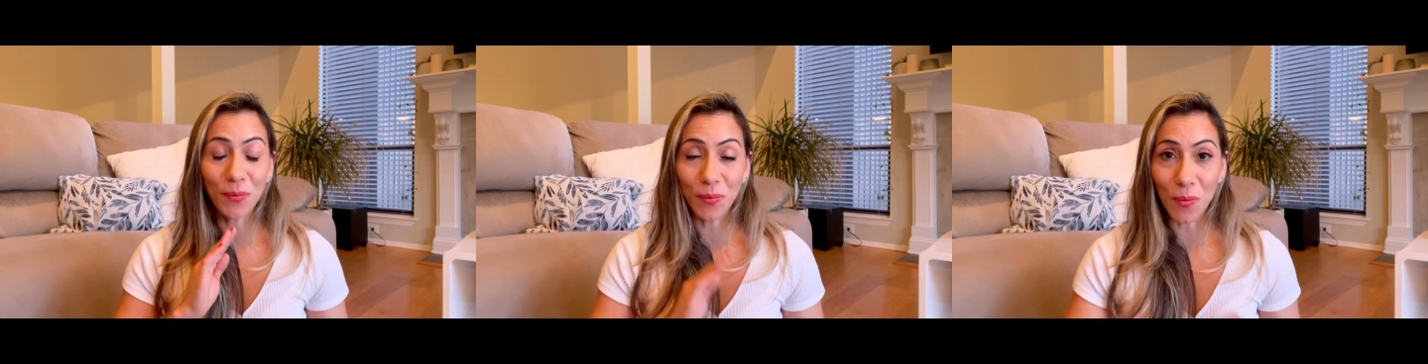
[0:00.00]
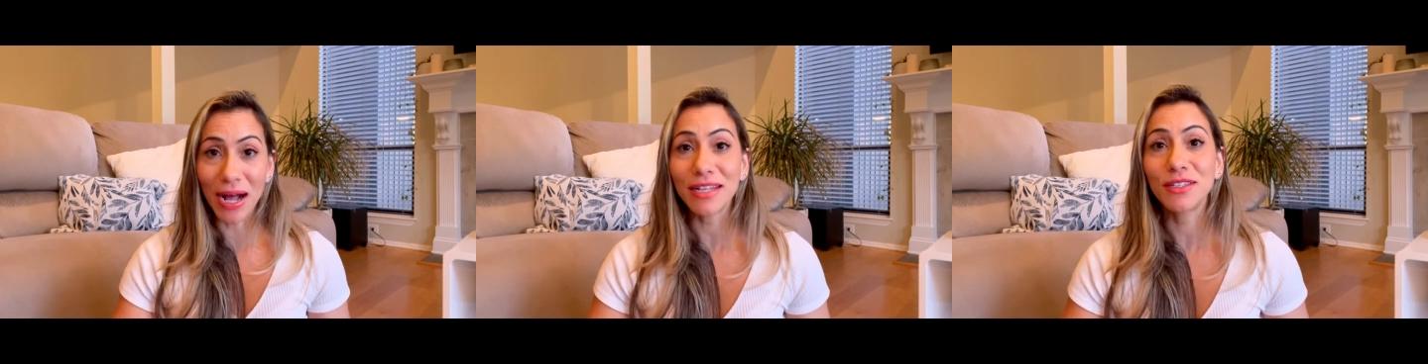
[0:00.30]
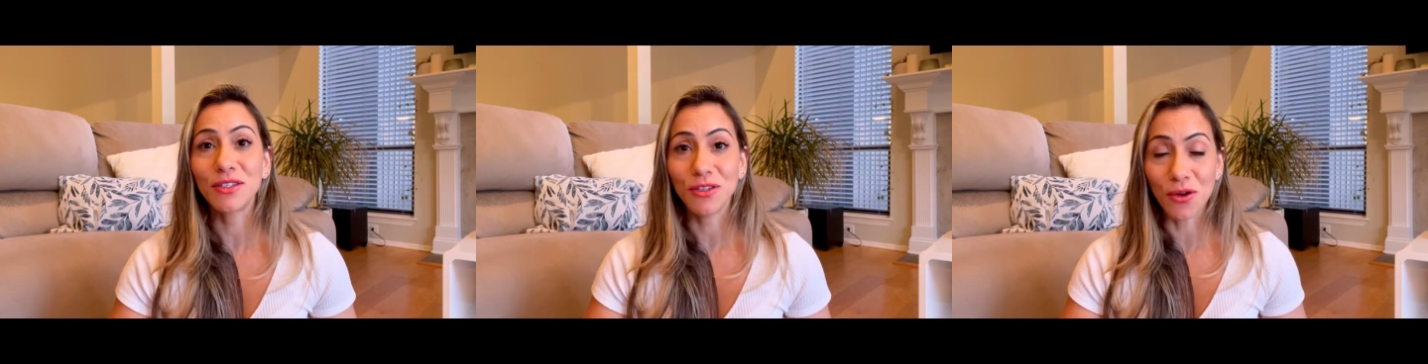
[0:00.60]

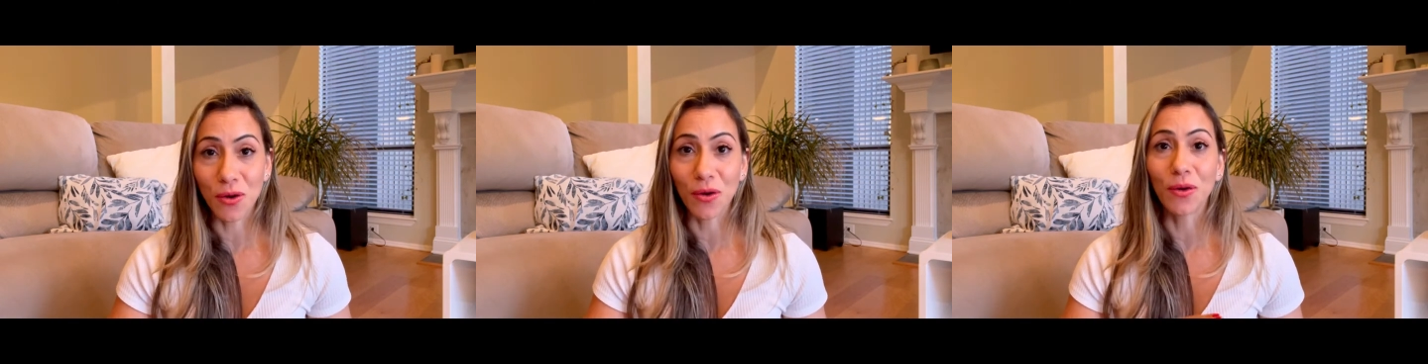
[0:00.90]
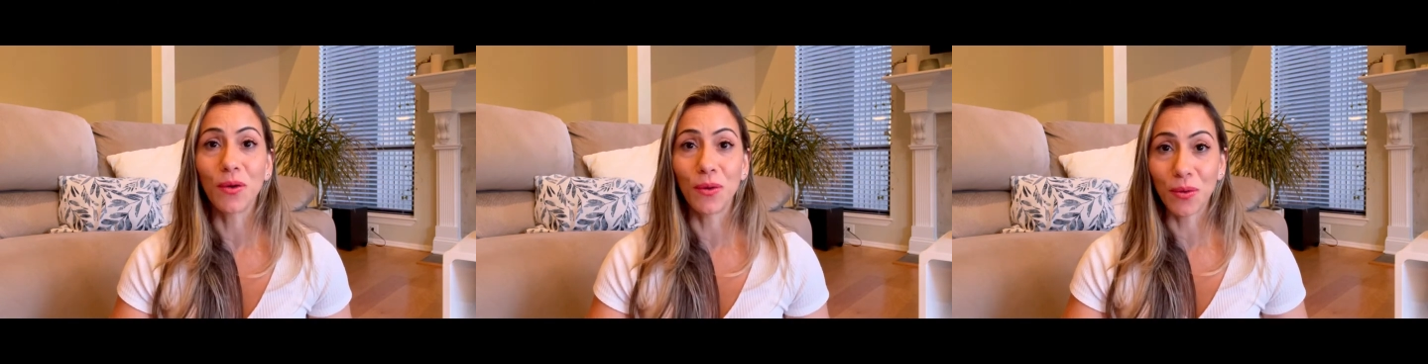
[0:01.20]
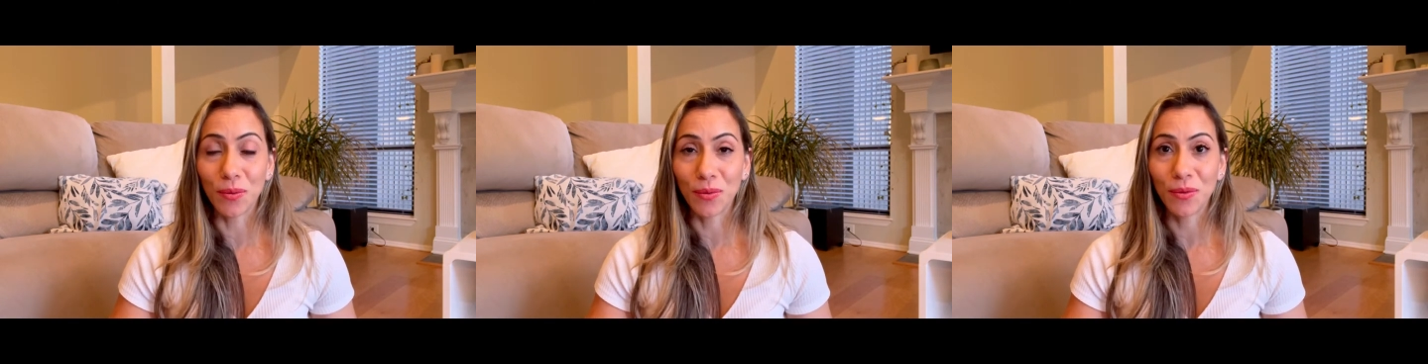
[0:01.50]
what's your
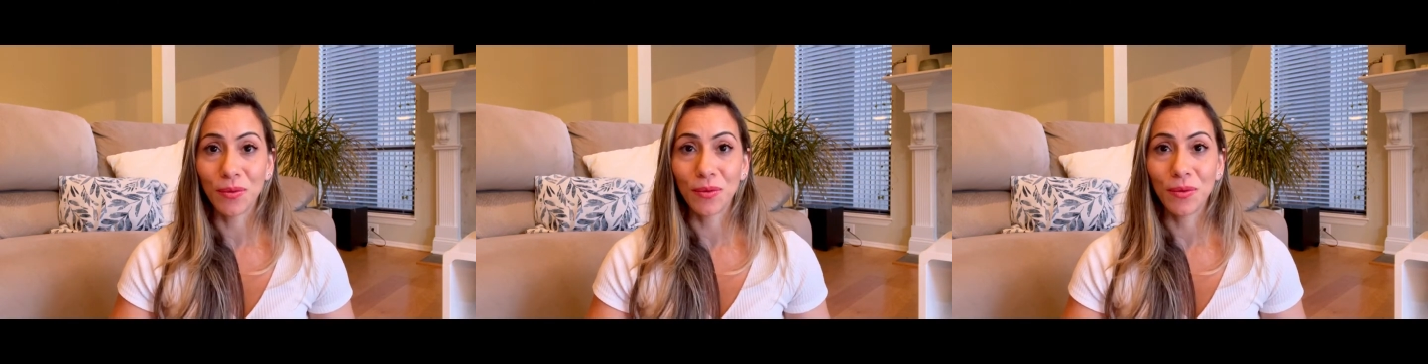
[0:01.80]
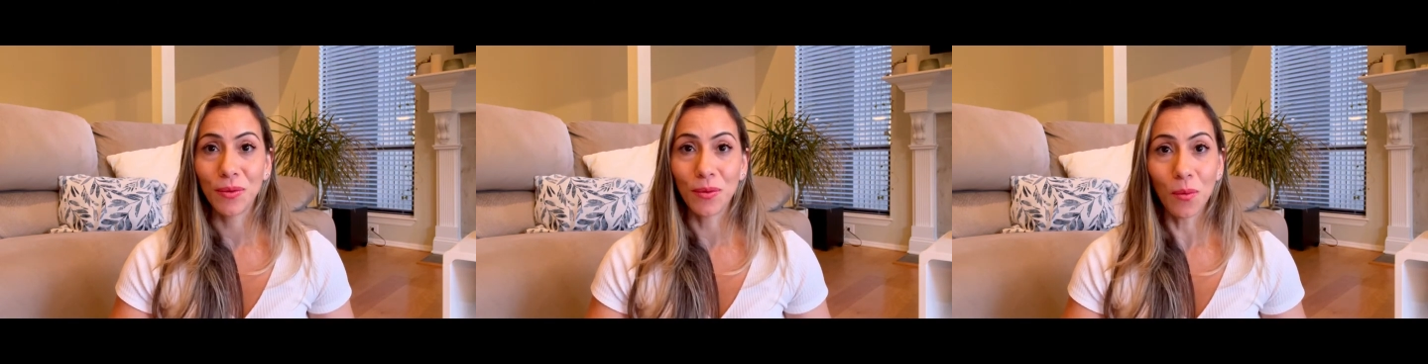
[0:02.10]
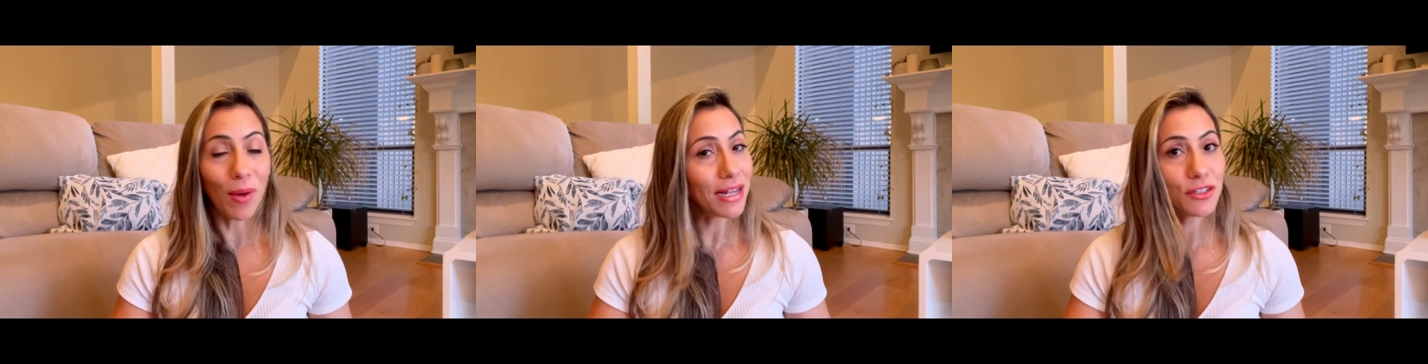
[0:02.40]
goal.
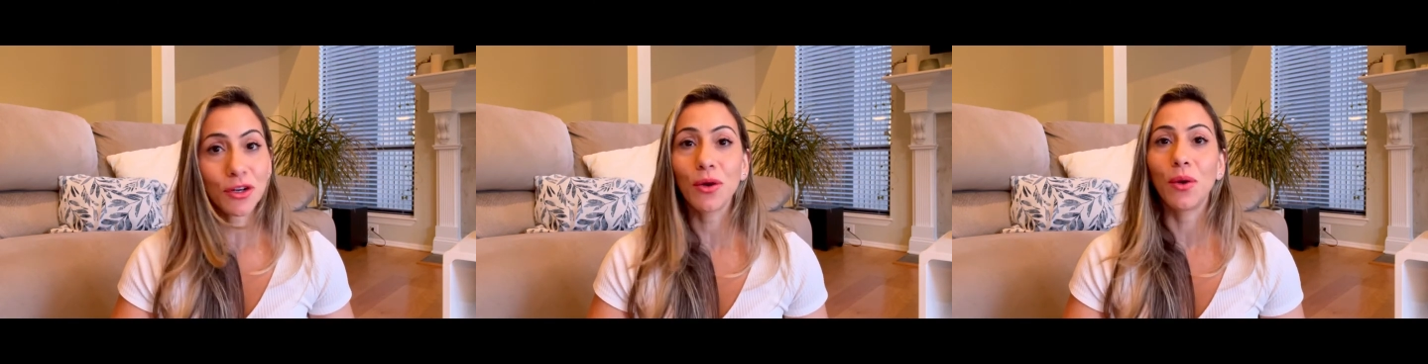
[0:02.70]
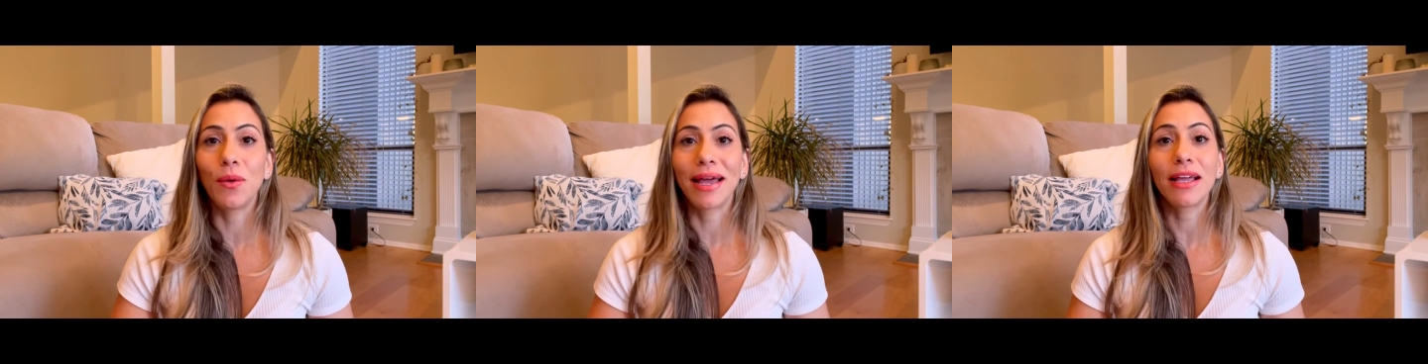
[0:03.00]
What's your goal?